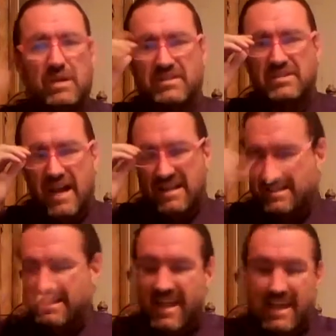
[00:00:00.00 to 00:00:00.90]
It's not
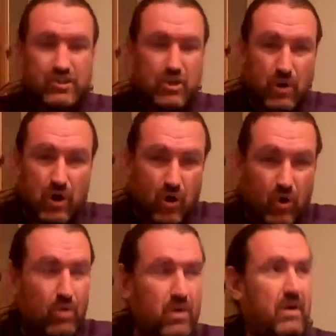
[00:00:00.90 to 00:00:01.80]

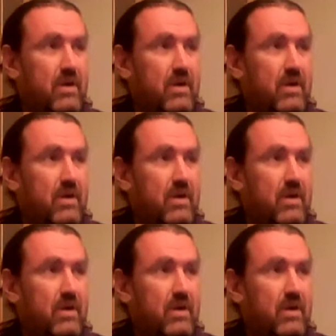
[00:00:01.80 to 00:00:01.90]
C-H-O-O.